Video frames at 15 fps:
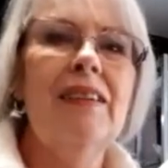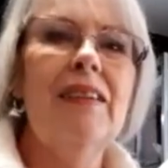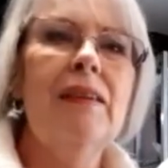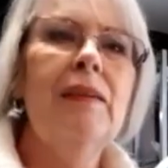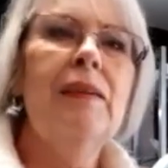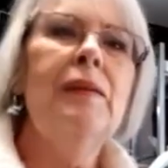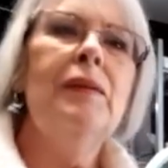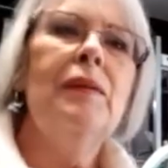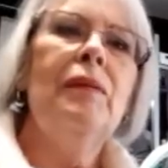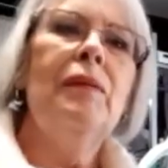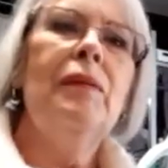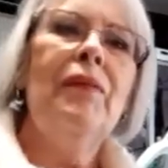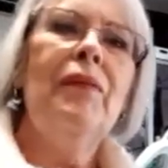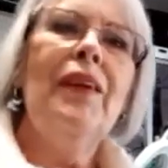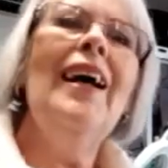and my bar,
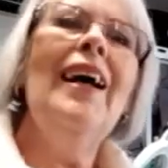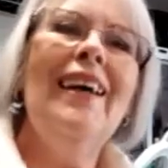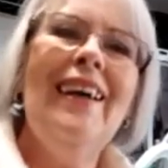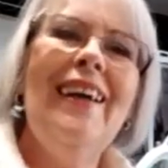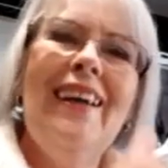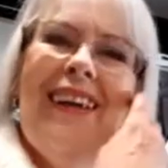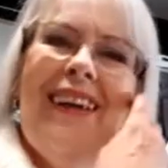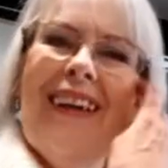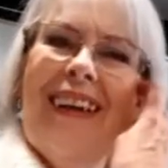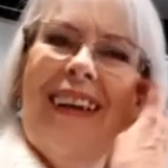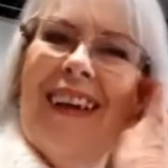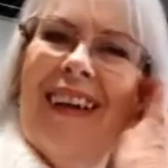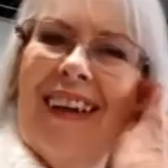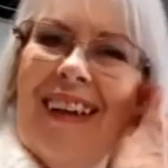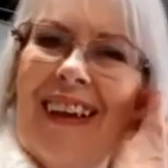my
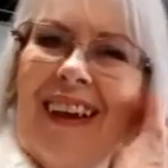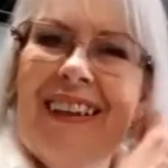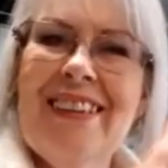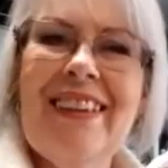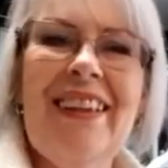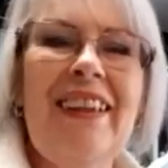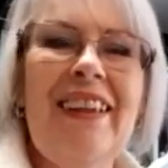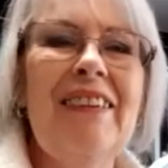saturator bar.